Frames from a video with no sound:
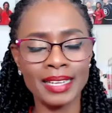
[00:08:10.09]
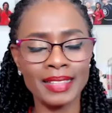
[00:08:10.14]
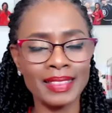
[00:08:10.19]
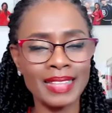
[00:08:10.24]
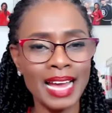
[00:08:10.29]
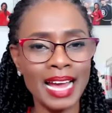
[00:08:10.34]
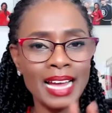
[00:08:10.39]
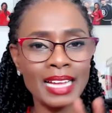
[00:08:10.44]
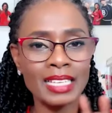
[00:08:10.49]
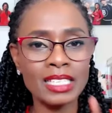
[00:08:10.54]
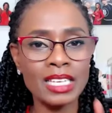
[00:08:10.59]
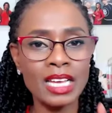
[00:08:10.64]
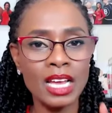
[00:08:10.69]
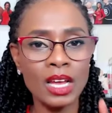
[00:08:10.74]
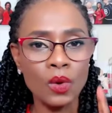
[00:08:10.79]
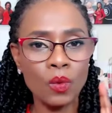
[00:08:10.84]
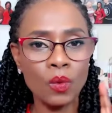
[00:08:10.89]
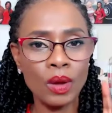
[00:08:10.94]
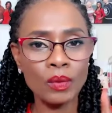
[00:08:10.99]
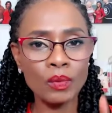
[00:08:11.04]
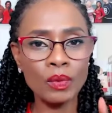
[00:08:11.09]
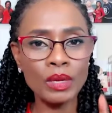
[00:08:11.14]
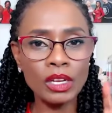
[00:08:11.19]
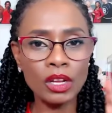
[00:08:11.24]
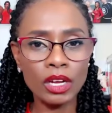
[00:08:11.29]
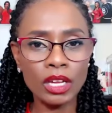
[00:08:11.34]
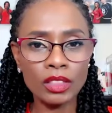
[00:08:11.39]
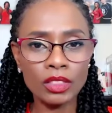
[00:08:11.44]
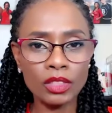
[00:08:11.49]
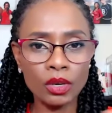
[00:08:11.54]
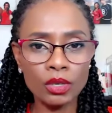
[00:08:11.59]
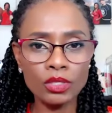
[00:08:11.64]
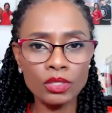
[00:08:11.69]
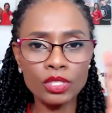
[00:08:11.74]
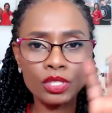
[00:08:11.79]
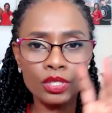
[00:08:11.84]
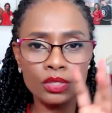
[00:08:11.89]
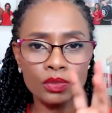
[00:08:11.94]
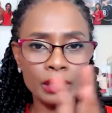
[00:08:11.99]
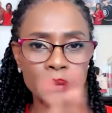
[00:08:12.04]
And that, when we look at
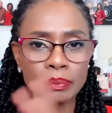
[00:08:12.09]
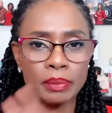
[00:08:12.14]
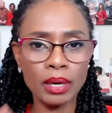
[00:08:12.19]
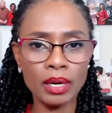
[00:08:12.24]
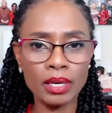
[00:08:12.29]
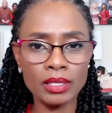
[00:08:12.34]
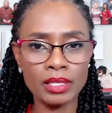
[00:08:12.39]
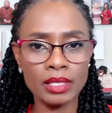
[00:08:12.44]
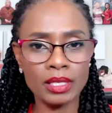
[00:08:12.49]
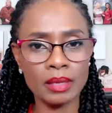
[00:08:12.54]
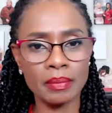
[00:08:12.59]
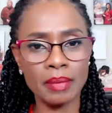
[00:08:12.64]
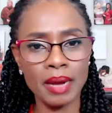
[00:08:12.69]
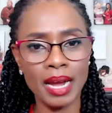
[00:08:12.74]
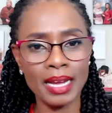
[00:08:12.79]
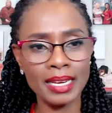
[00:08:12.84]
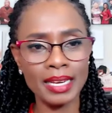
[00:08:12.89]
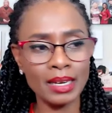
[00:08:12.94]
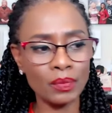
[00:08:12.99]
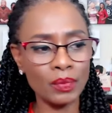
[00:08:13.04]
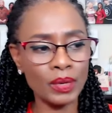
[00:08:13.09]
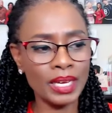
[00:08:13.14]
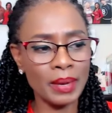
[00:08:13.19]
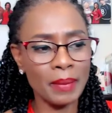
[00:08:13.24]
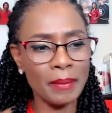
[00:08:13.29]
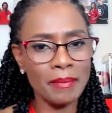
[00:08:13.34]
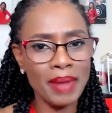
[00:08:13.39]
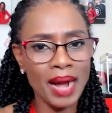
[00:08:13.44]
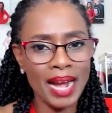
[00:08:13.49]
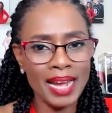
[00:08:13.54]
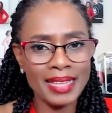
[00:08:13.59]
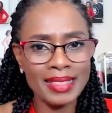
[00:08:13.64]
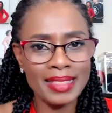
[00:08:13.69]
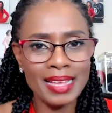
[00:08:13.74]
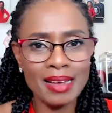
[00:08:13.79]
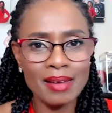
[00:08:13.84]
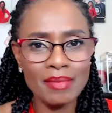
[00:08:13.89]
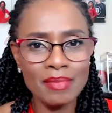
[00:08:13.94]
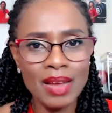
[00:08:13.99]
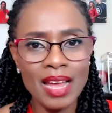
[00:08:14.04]
those three parts of the mind and we combine
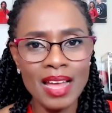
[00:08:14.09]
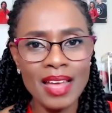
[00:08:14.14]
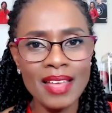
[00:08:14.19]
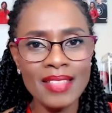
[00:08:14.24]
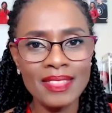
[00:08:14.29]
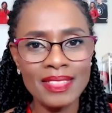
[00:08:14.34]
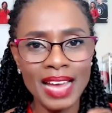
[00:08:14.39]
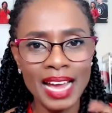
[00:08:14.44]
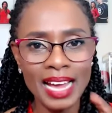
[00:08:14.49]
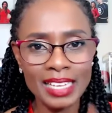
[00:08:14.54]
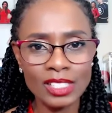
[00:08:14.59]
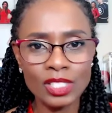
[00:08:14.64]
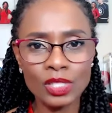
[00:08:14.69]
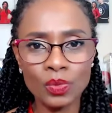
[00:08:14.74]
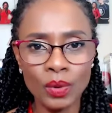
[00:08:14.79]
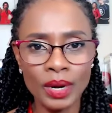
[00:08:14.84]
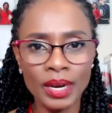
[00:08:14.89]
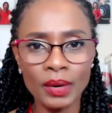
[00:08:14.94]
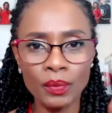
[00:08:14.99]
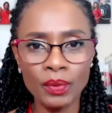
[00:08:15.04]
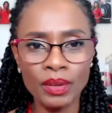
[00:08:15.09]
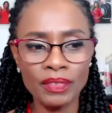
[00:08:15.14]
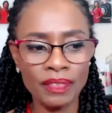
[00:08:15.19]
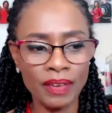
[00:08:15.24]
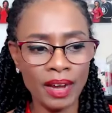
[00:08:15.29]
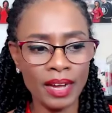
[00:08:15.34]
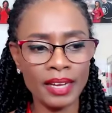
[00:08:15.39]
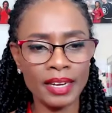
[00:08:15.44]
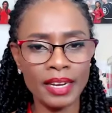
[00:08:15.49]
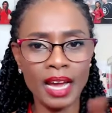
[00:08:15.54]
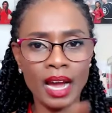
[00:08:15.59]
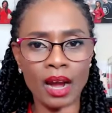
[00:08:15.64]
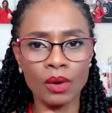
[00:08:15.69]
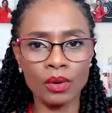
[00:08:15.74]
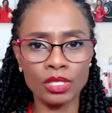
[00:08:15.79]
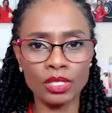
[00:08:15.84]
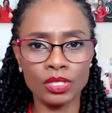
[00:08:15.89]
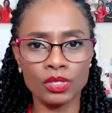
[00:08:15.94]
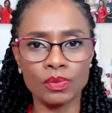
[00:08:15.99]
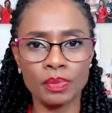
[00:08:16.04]
them, that's where we find
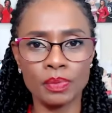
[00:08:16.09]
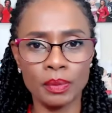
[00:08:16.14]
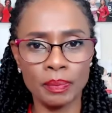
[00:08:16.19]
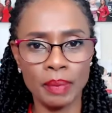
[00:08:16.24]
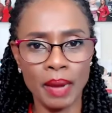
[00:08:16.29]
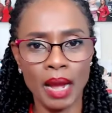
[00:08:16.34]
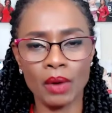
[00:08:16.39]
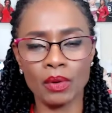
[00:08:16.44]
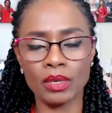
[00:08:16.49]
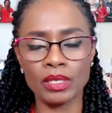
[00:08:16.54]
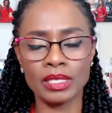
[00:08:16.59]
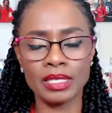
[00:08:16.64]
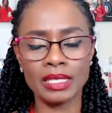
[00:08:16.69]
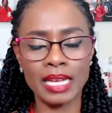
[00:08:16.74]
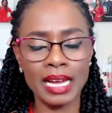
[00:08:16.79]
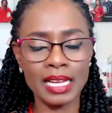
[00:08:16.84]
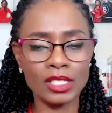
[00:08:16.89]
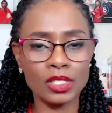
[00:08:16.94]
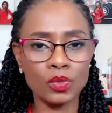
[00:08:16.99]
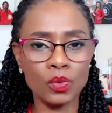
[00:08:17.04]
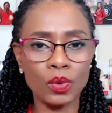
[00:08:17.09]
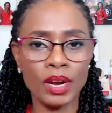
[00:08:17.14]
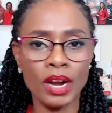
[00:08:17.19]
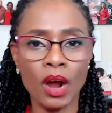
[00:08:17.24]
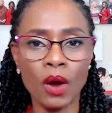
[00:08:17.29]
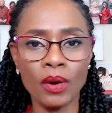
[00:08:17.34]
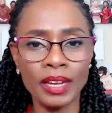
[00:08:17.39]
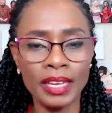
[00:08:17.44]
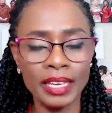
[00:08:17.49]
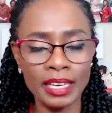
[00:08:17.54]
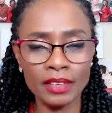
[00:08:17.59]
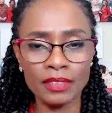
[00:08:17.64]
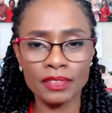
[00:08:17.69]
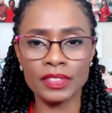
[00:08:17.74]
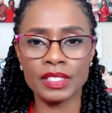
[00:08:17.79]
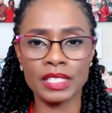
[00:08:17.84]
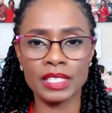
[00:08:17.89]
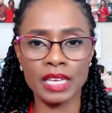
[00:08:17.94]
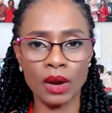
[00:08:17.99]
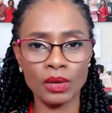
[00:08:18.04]
our superpowers. That's where our
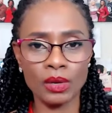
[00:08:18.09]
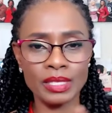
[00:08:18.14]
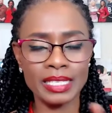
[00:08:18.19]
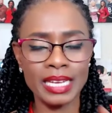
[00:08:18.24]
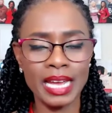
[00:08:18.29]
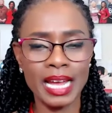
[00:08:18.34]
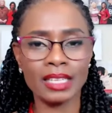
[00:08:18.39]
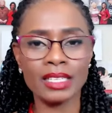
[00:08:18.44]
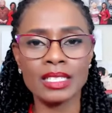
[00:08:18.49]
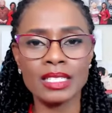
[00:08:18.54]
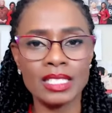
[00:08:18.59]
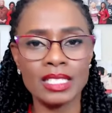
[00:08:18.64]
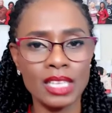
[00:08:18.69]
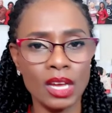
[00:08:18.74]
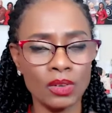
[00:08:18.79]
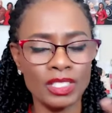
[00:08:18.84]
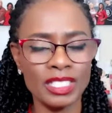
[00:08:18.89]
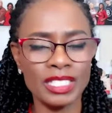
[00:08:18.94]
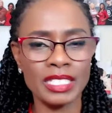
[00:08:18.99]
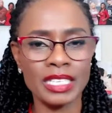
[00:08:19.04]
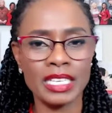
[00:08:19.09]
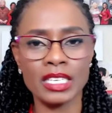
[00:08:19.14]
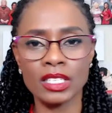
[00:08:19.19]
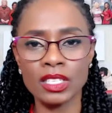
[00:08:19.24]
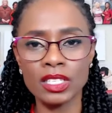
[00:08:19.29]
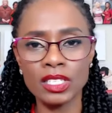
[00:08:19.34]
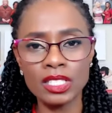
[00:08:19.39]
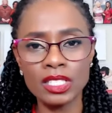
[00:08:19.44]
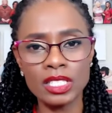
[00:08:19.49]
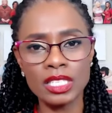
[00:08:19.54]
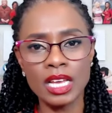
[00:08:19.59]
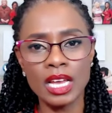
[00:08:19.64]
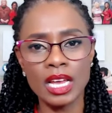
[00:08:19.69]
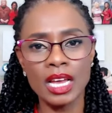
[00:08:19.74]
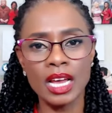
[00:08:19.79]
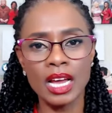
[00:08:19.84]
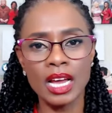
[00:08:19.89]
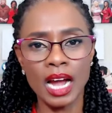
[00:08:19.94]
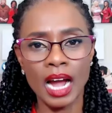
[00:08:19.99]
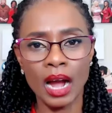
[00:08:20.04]
gifts, our talents, our skills,
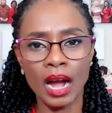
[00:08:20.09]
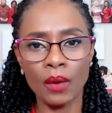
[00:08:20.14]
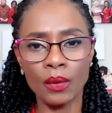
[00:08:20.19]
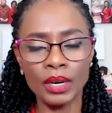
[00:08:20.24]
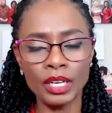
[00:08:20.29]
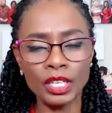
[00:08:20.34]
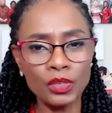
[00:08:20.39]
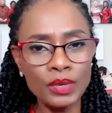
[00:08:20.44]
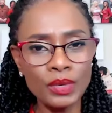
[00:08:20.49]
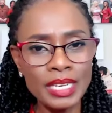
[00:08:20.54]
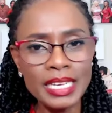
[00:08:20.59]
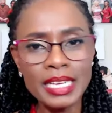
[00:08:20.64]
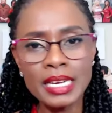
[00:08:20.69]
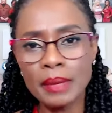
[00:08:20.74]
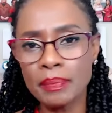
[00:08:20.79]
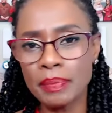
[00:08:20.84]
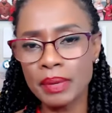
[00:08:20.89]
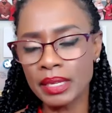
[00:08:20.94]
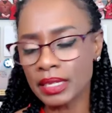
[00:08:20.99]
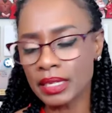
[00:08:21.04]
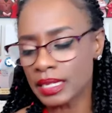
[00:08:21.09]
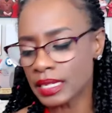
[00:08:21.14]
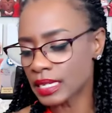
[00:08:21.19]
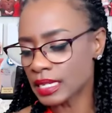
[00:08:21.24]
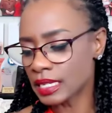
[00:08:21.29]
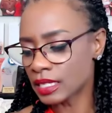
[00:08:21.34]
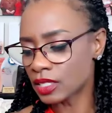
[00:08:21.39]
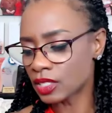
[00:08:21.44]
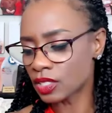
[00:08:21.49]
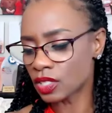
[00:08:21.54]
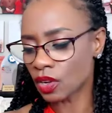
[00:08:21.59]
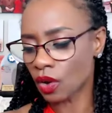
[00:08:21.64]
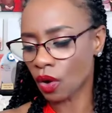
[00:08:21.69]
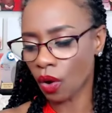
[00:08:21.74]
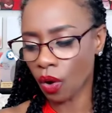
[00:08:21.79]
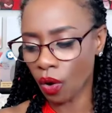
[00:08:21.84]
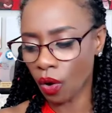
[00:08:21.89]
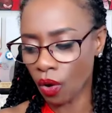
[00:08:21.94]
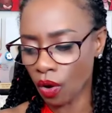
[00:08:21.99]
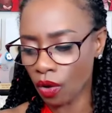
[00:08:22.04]
our unique abilities,
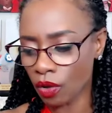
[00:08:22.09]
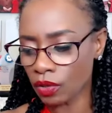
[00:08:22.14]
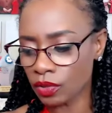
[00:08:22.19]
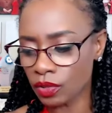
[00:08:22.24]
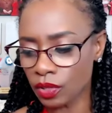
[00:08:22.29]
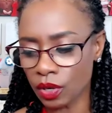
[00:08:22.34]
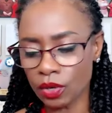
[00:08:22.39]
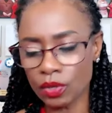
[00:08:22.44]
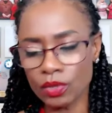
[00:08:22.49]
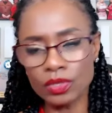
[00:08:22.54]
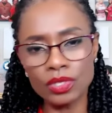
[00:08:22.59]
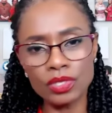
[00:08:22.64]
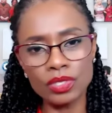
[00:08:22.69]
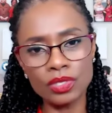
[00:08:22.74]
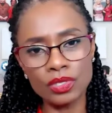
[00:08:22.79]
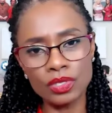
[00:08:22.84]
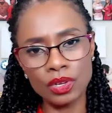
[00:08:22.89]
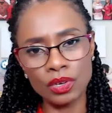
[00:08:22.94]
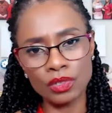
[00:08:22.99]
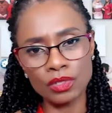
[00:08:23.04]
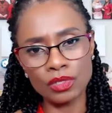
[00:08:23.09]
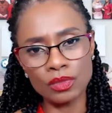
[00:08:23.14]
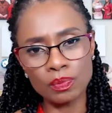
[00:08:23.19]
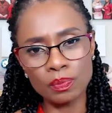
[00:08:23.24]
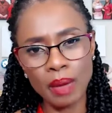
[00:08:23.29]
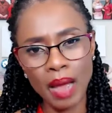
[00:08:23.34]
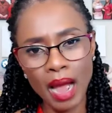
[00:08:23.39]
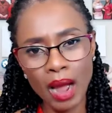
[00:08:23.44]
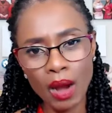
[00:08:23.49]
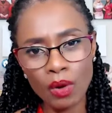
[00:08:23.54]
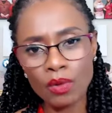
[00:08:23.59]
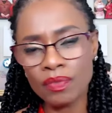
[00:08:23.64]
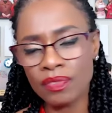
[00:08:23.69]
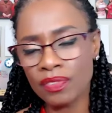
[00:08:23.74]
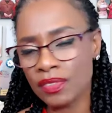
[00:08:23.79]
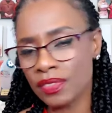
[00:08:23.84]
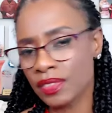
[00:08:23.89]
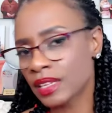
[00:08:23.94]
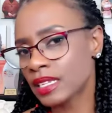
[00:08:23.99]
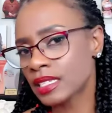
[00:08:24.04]
all those
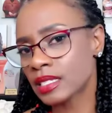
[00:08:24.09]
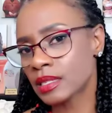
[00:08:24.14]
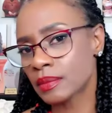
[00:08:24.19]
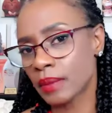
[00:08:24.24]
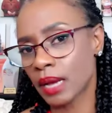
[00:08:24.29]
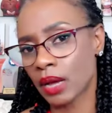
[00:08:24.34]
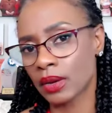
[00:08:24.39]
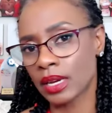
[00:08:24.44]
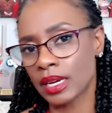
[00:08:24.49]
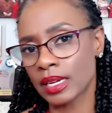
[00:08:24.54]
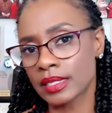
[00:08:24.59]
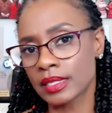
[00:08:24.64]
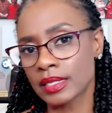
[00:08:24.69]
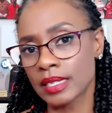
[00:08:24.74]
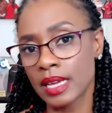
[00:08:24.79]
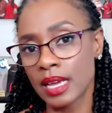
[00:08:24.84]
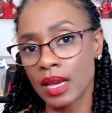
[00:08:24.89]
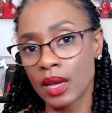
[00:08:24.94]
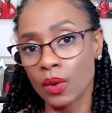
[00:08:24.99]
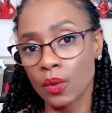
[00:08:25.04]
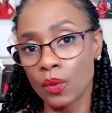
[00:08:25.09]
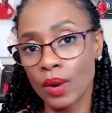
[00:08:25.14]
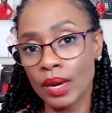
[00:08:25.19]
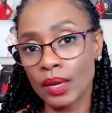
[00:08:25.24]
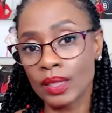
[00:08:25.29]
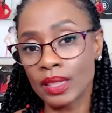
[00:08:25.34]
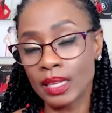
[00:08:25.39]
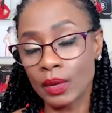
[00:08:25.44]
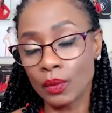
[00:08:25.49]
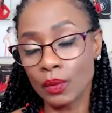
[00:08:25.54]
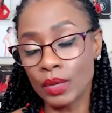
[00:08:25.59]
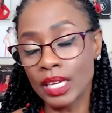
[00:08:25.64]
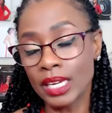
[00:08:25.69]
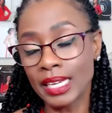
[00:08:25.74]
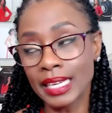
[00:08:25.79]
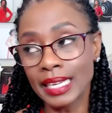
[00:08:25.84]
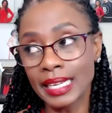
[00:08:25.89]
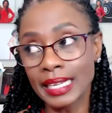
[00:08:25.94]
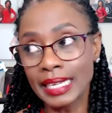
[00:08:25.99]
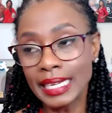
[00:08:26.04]
powerful things about us where that we
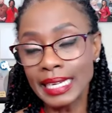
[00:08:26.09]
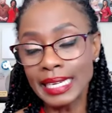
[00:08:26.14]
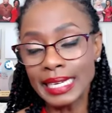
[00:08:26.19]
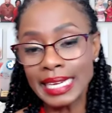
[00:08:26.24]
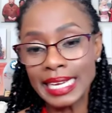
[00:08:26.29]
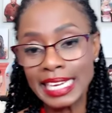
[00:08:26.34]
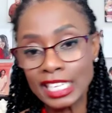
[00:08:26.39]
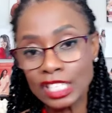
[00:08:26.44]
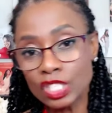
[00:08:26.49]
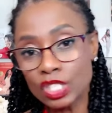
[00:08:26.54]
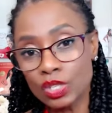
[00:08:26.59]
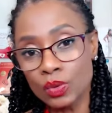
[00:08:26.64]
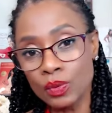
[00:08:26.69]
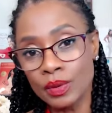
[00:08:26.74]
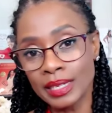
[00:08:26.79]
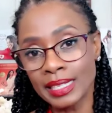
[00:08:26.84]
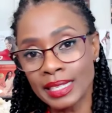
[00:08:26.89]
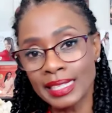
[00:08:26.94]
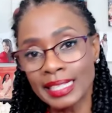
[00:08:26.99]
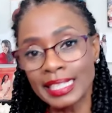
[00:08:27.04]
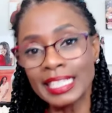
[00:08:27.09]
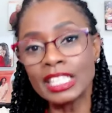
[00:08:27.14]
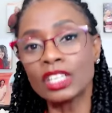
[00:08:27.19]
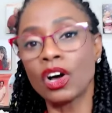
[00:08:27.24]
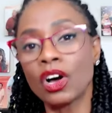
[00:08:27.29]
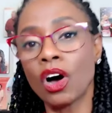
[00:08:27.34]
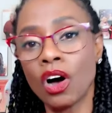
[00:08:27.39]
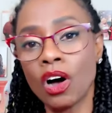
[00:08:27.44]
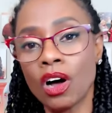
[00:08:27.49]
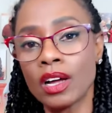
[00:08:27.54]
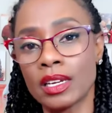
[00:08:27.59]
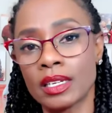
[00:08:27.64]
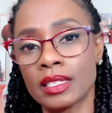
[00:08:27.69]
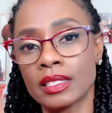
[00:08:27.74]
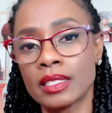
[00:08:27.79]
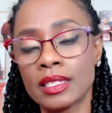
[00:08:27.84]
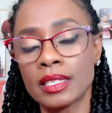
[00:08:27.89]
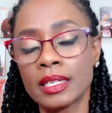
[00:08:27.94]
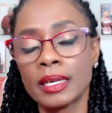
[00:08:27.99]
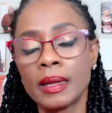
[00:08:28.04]
can lean into and lean
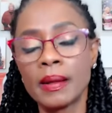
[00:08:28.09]
on